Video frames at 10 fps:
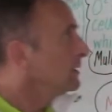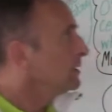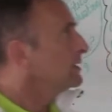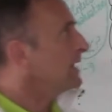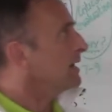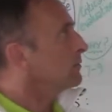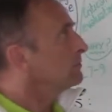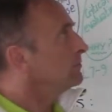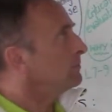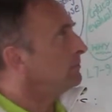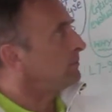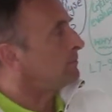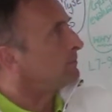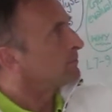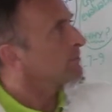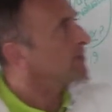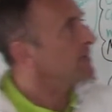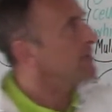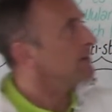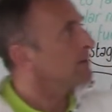Now,
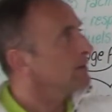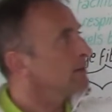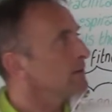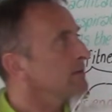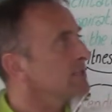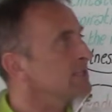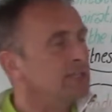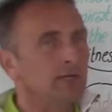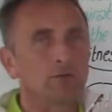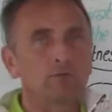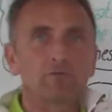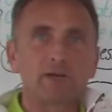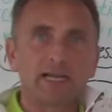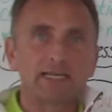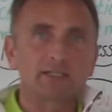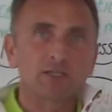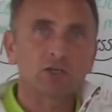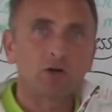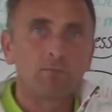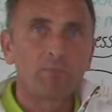the skill-related
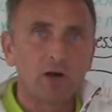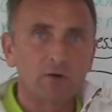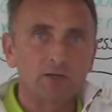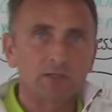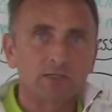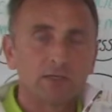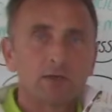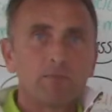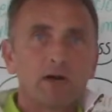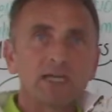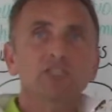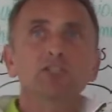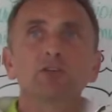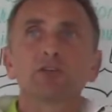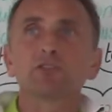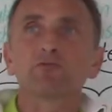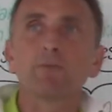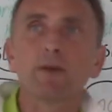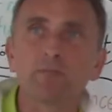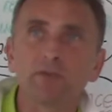components. My students
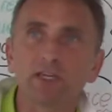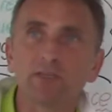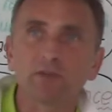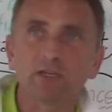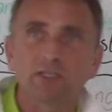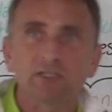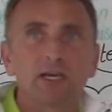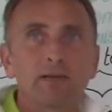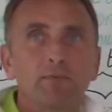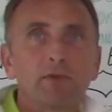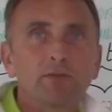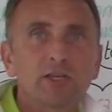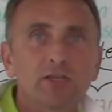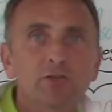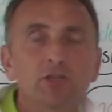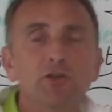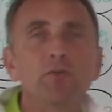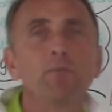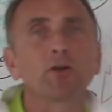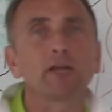remember these because they use a
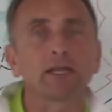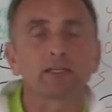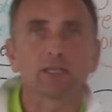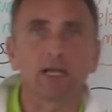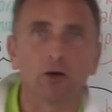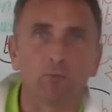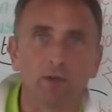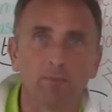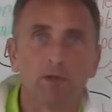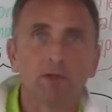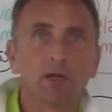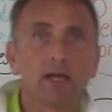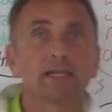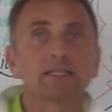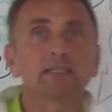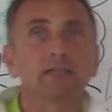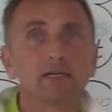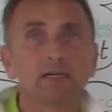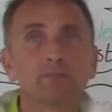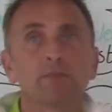mnemonic to help them. And
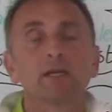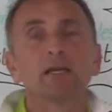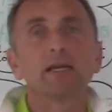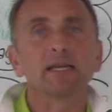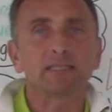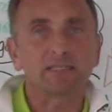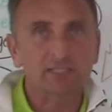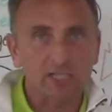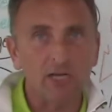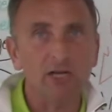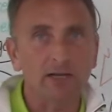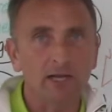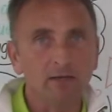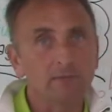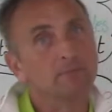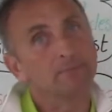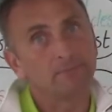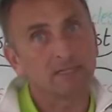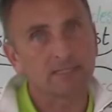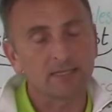it's Turner,
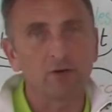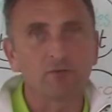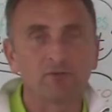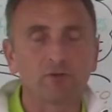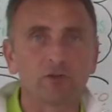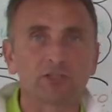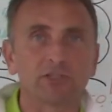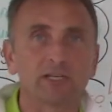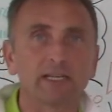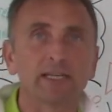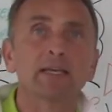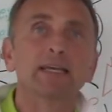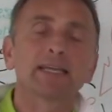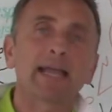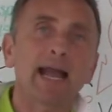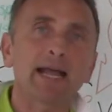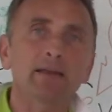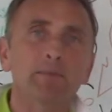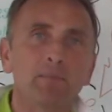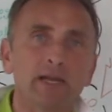myself unfortunately,
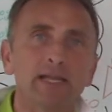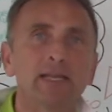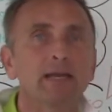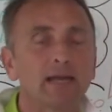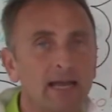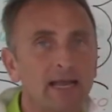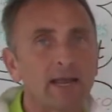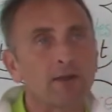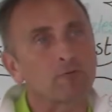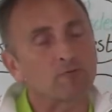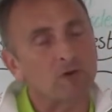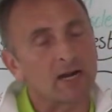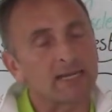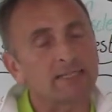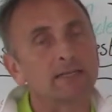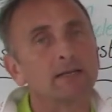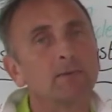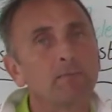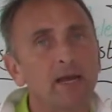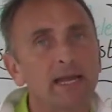can be a right
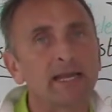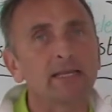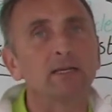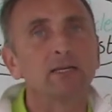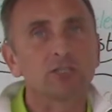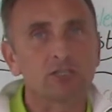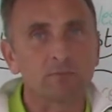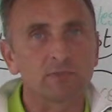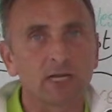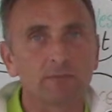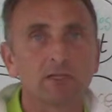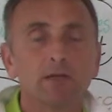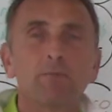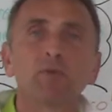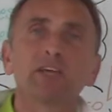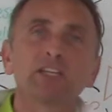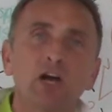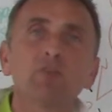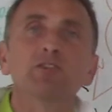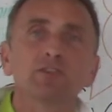pain sometimes. But they
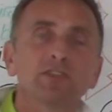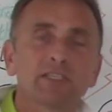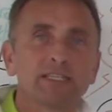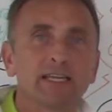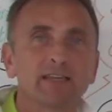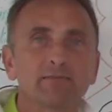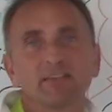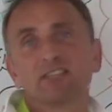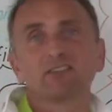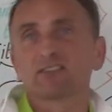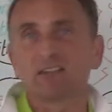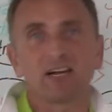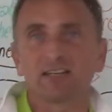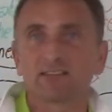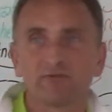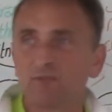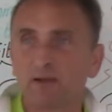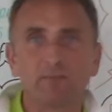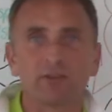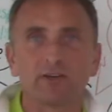don't use the T. They just like to
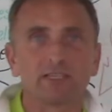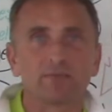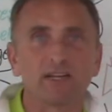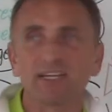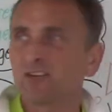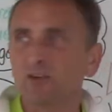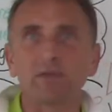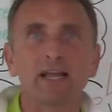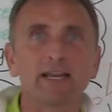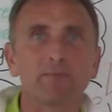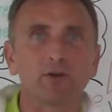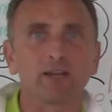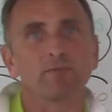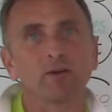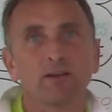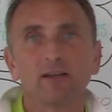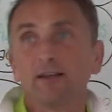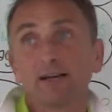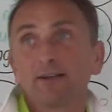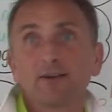remember that it's me. It could be anybody, but
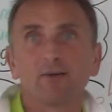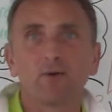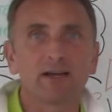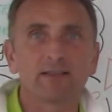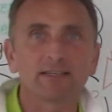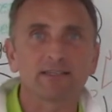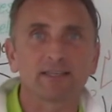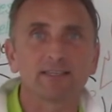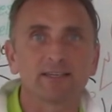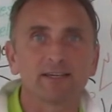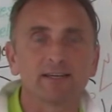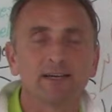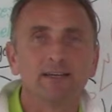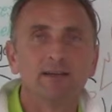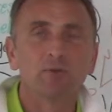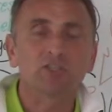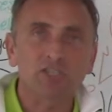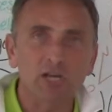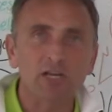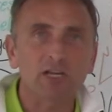I don't know why they say Turner. But
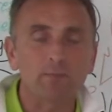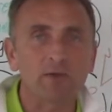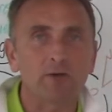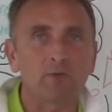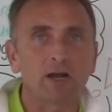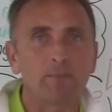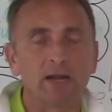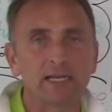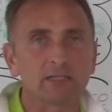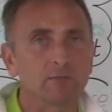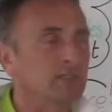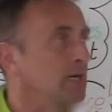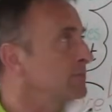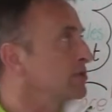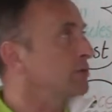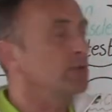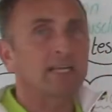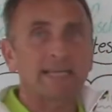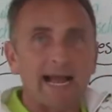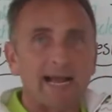Turner can be a right pain sometimes. So
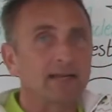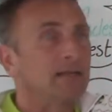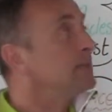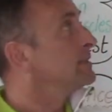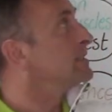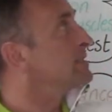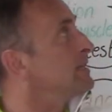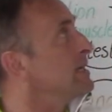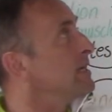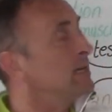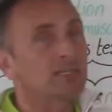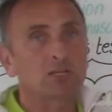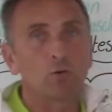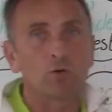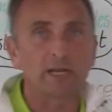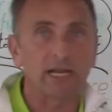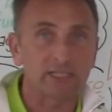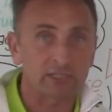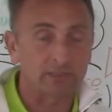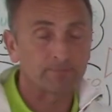the C is
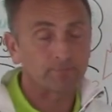coordination.